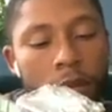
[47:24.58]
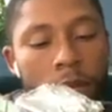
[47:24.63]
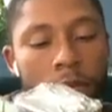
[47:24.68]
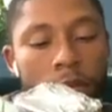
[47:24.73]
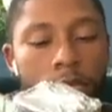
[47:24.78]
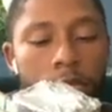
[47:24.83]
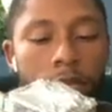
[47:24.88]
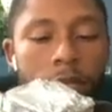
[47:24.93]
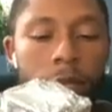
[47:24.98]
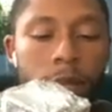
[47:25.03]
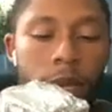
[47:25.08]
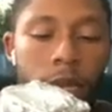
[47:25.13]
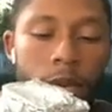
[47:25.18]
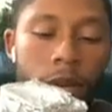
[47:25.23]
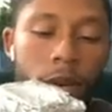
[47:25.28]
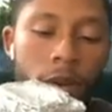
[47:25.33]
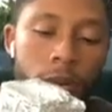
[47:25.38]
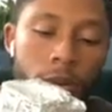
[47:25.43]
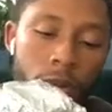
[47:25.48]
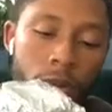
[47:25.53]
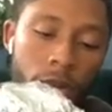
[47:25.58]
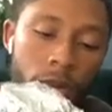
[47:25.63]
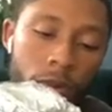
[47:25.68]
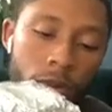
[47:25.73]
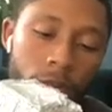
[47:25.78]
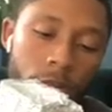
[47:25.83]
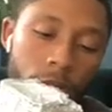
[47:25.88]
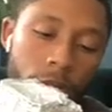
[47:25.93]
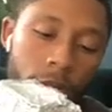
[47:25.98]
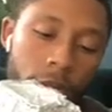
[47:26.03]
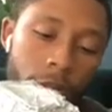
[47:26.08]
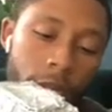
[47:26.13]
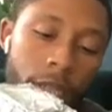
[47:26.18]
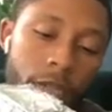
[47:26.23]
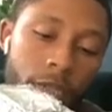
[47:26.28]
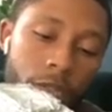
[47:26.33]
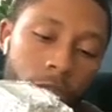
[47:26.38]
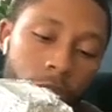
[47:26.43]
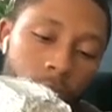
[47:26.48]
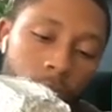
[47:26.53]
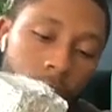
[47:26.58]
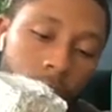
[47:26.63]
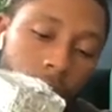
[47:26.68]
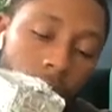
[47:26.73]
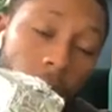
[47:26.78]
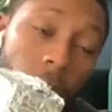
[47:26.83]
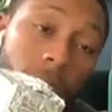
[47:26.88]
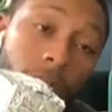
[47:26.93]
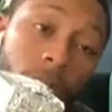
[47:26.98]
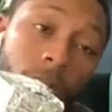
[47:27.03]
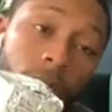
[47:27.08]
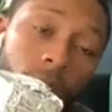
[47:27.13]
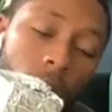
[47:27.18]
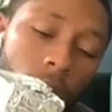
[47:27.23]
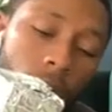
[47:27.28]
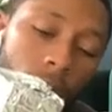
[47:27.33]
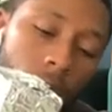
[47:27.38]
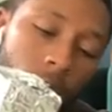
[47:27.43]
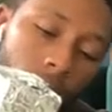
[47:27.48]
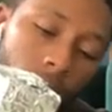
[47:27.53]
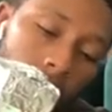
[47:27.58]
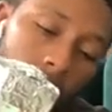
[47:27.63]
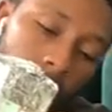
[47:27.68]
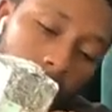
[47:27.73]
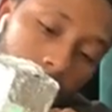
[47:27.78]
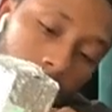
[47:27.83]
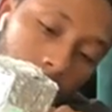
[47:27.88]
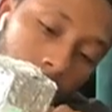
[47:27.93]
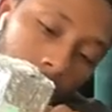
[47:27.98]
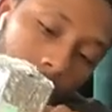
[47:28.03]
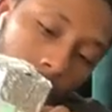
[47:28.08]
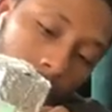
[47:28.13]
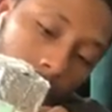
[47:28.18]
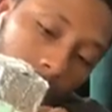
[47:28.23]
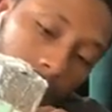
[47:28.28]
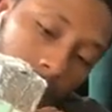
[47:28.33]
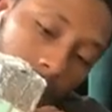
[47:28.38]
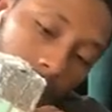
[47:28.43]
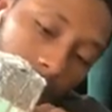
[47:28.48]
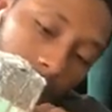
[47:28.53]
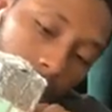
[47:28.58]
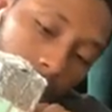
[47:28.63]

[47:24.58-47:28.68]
just to make a hole into the actual cardboard and not the,